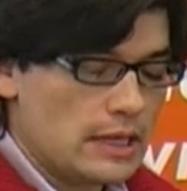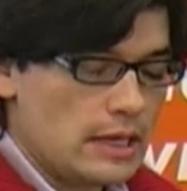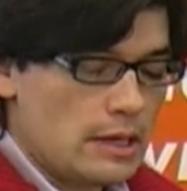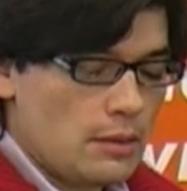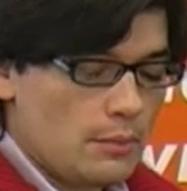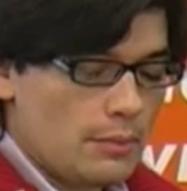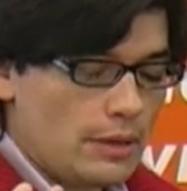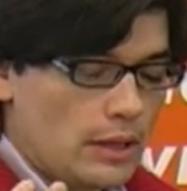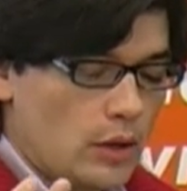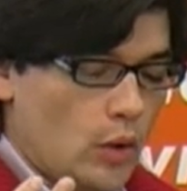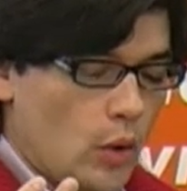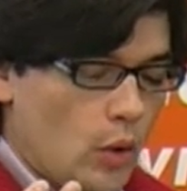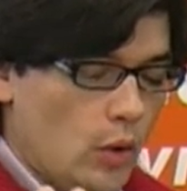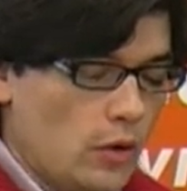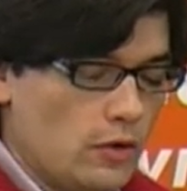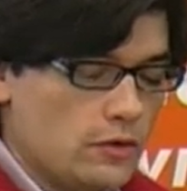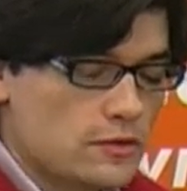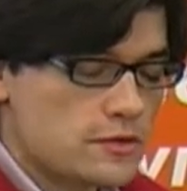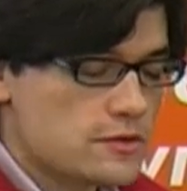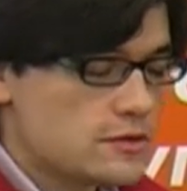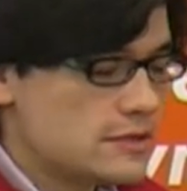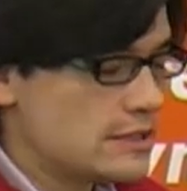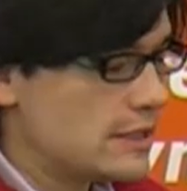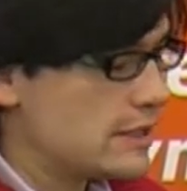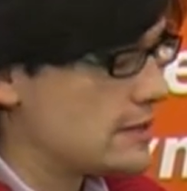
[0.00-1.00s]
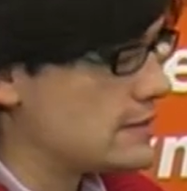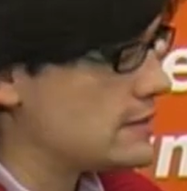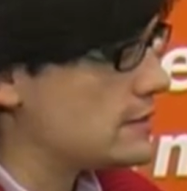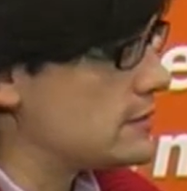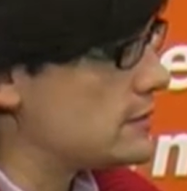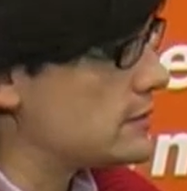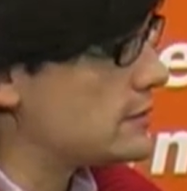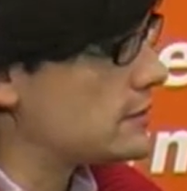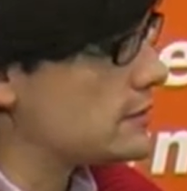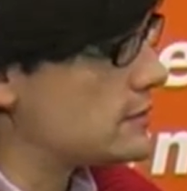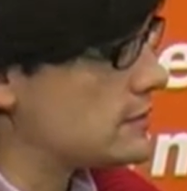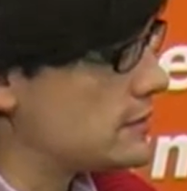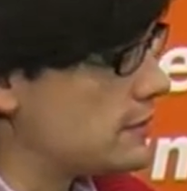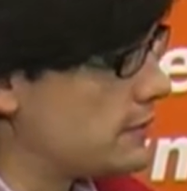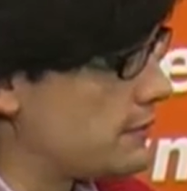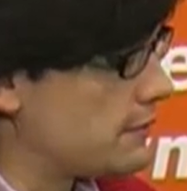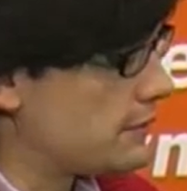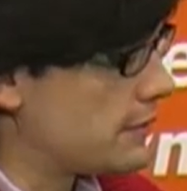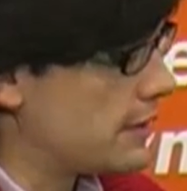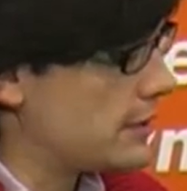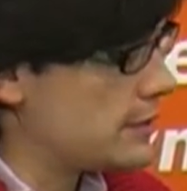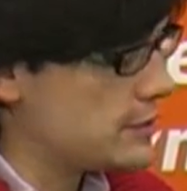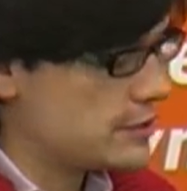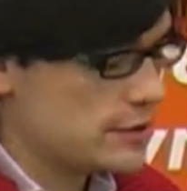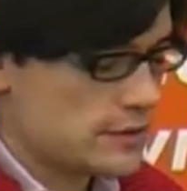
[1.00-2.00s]
but also takes into
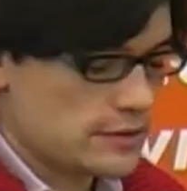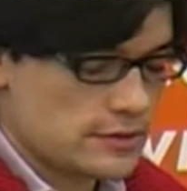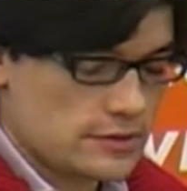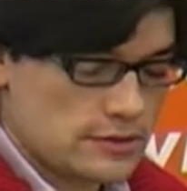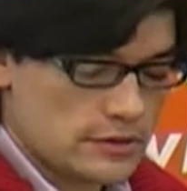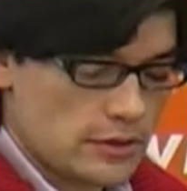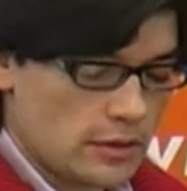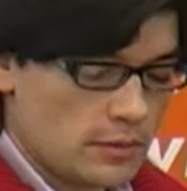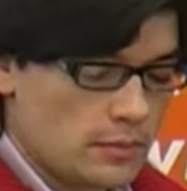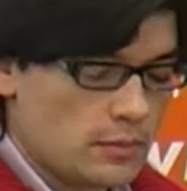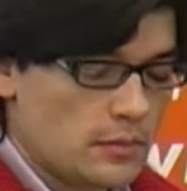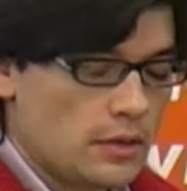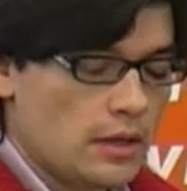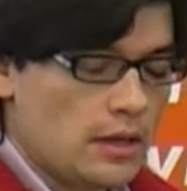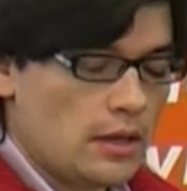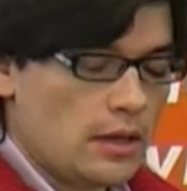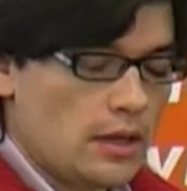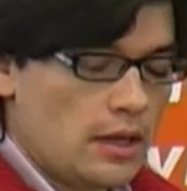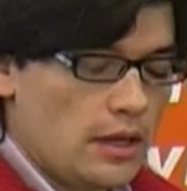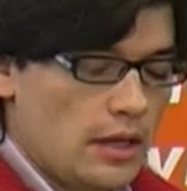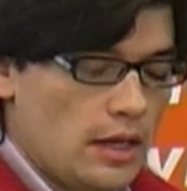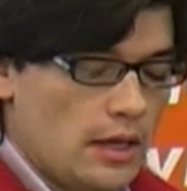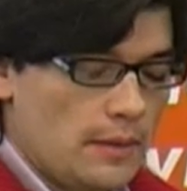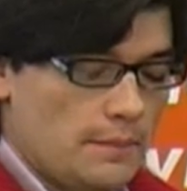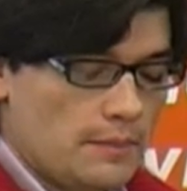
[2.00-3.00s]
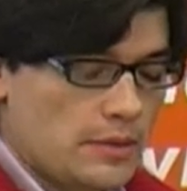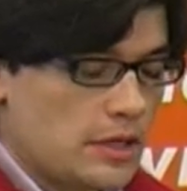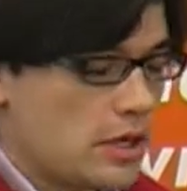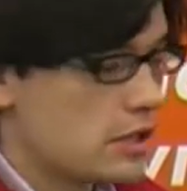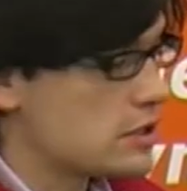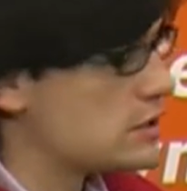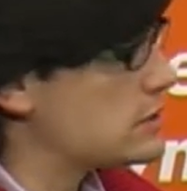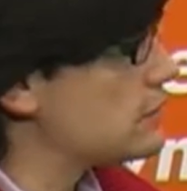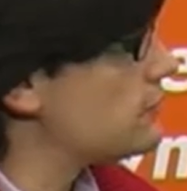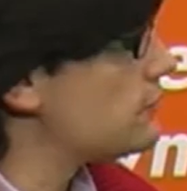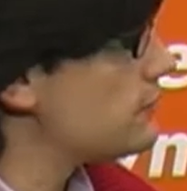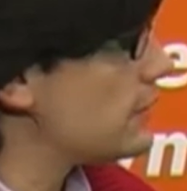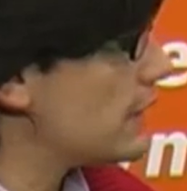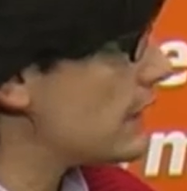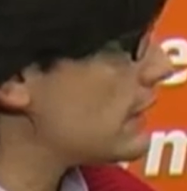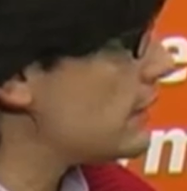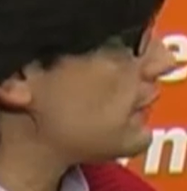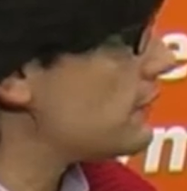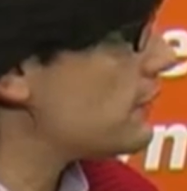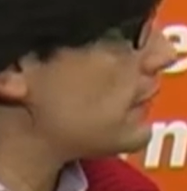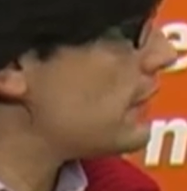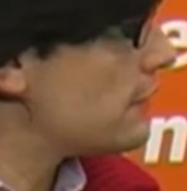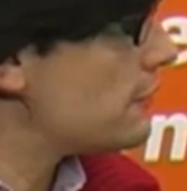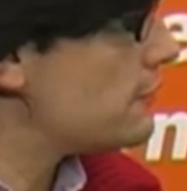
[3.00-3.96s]
consideration some cost-effectiveness